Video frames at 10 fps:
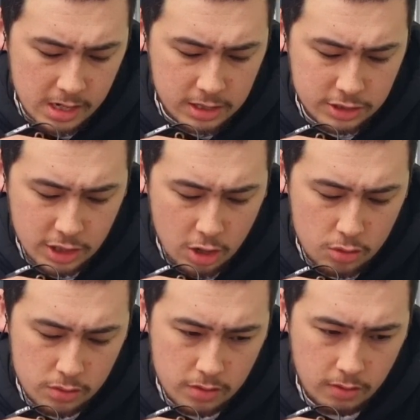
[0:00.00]

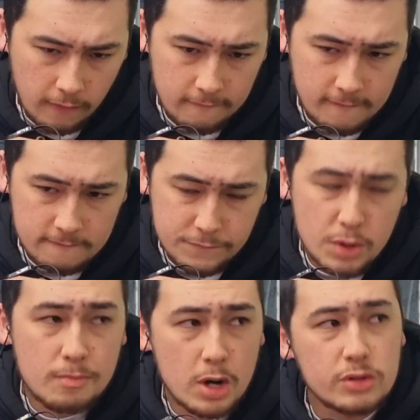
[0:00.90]
So
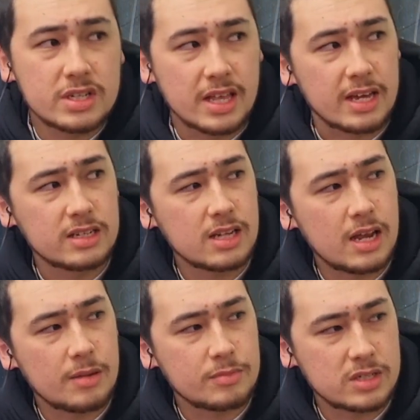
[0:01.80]
for most things,
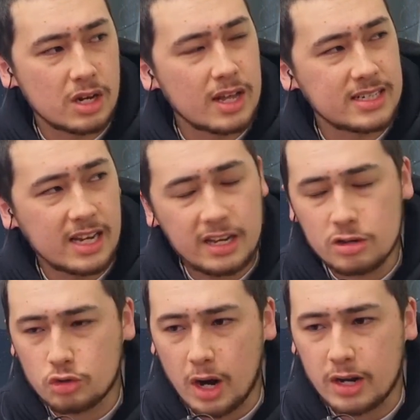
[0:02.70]
so like take our
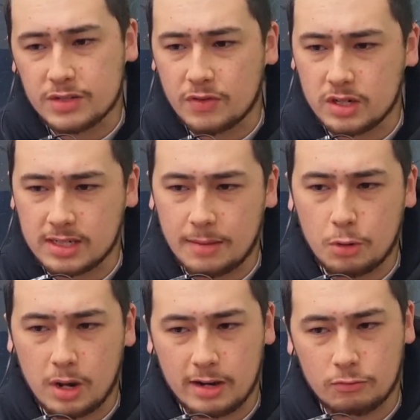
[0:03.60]
dry goods for
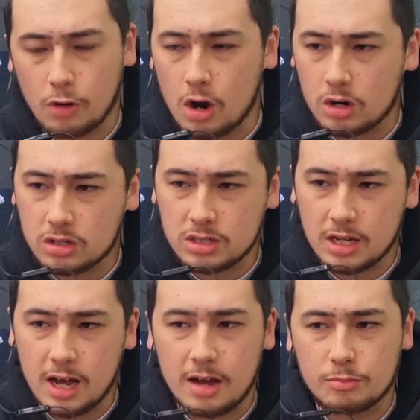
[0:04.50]
example, like rocks,
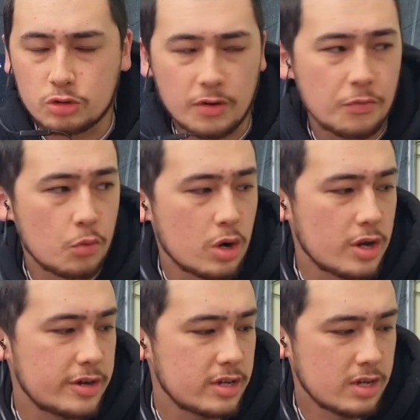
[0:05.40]

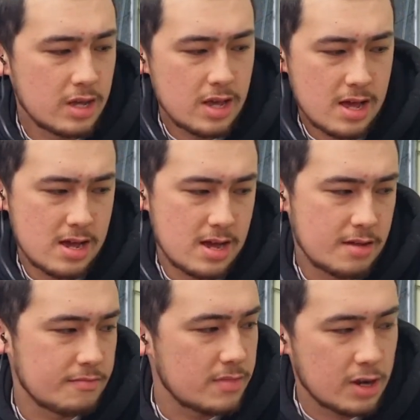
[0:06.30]
driftwood,
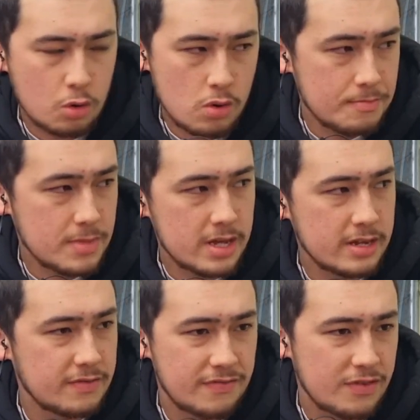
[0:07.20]

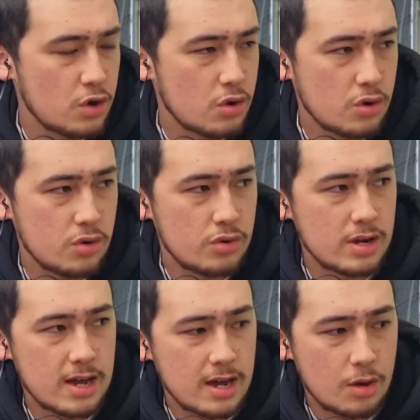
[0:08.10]
equipment, food,
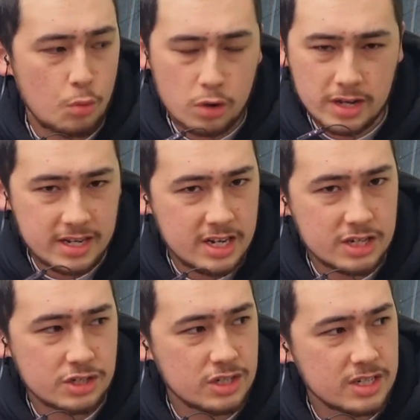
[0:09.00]
water
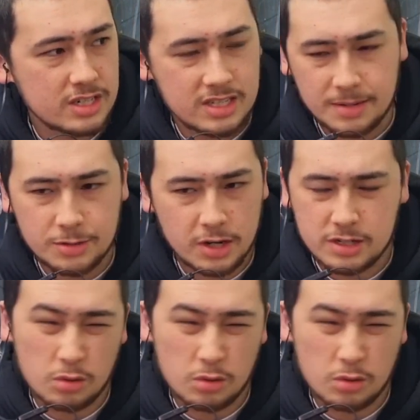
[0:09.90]
conditioners, substrates,